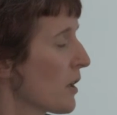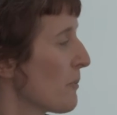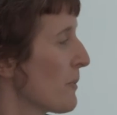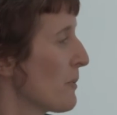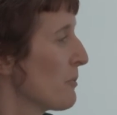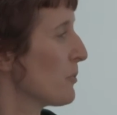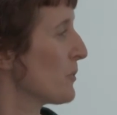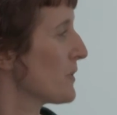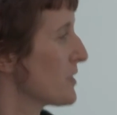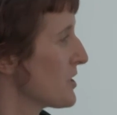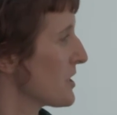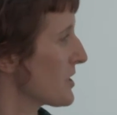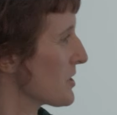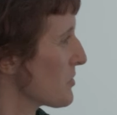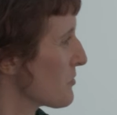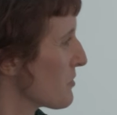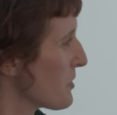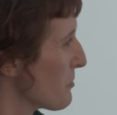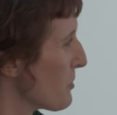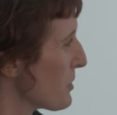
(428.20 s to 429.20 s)
remember which
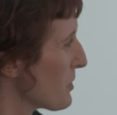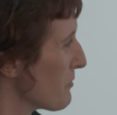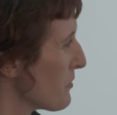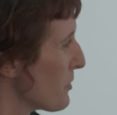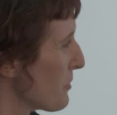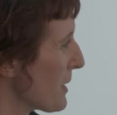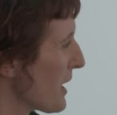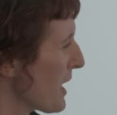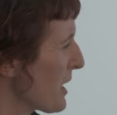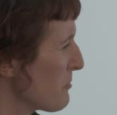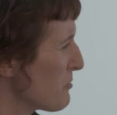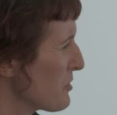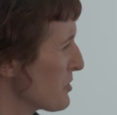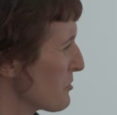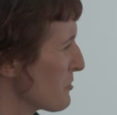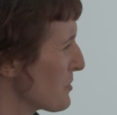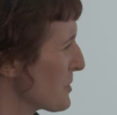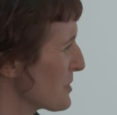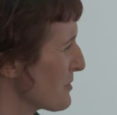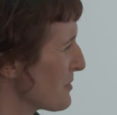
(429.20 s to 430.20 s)
dictionary, one of them, Cambridge
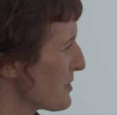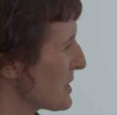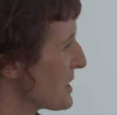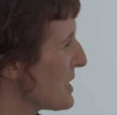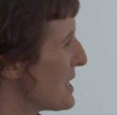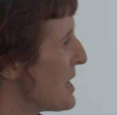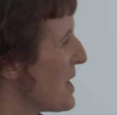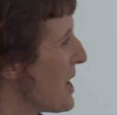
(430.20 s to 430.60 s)
or Oxford.